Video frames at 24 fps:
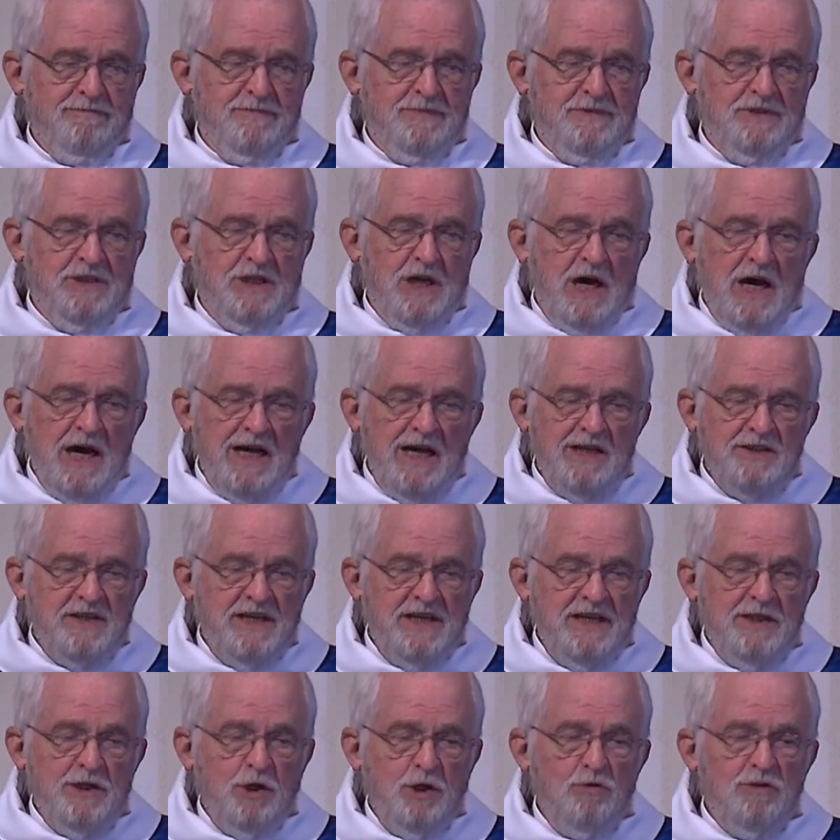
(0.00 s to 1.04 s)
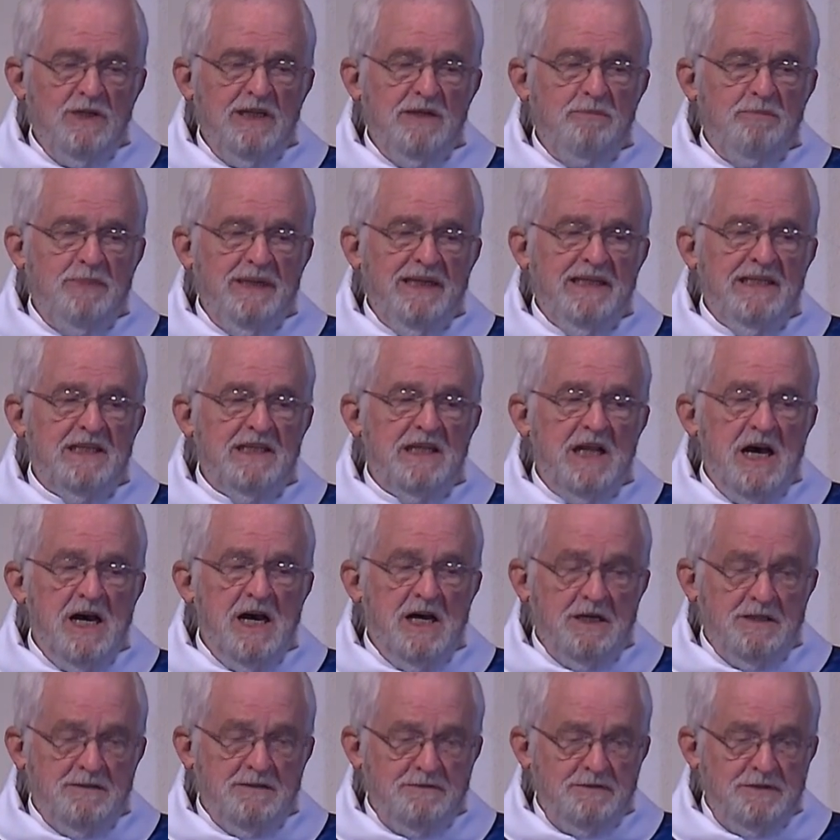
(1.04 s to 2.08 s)
God can only be
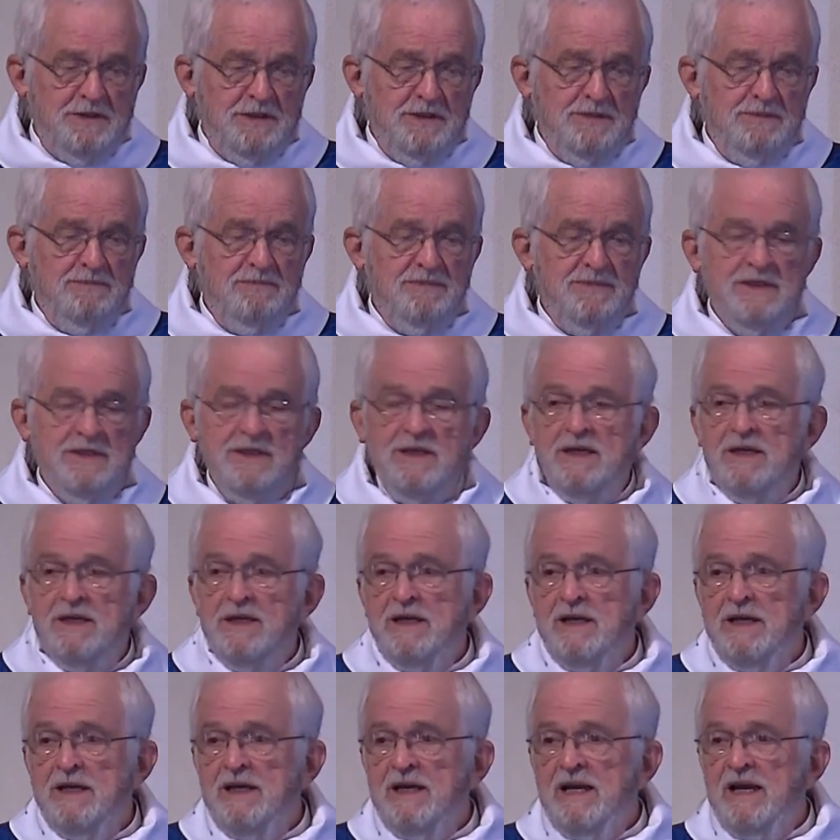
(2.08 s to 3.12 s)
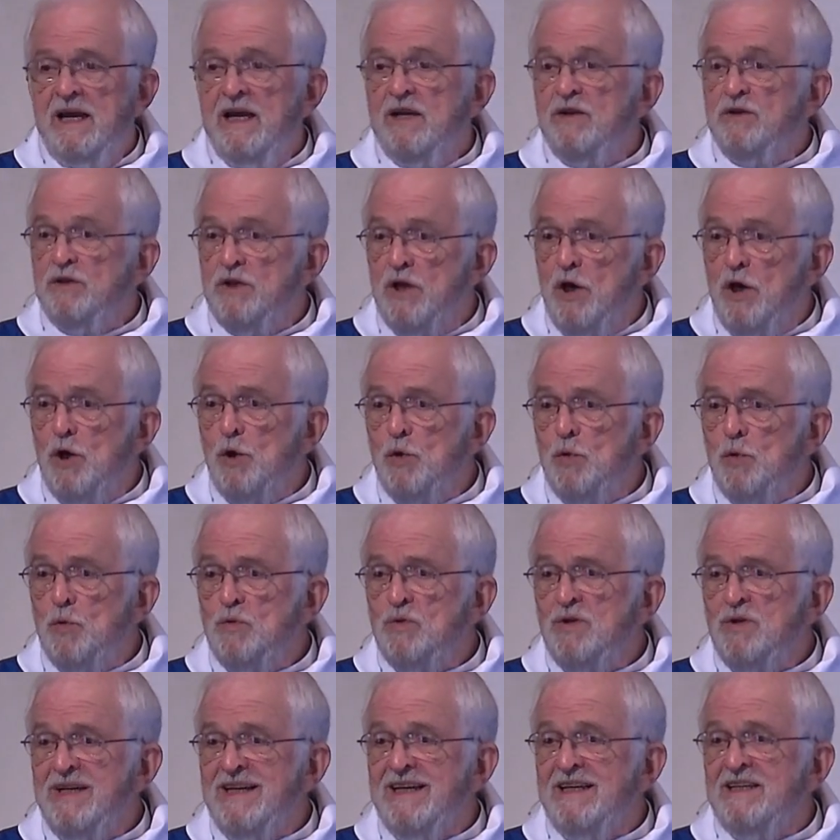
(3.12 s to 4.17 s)
loved and known
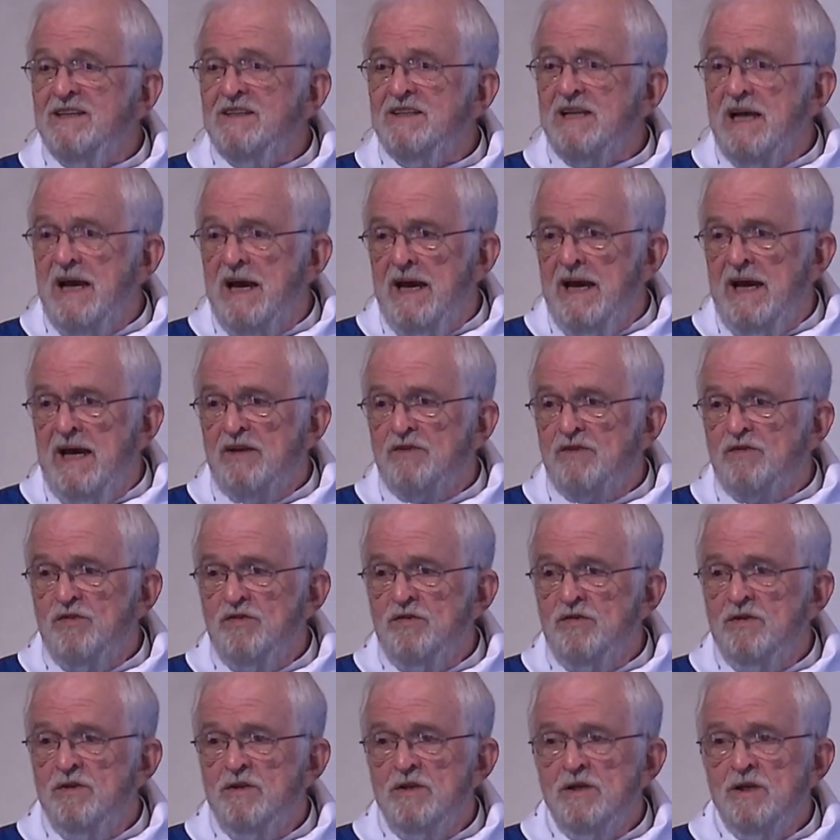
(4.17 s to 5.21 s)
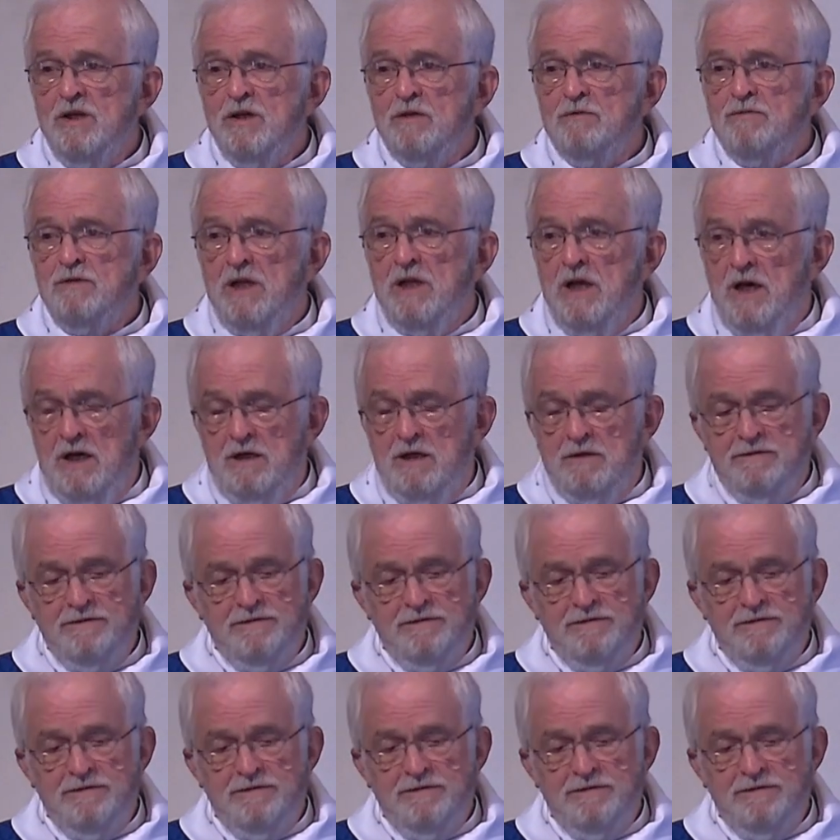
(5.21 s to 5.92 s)
in acts of love.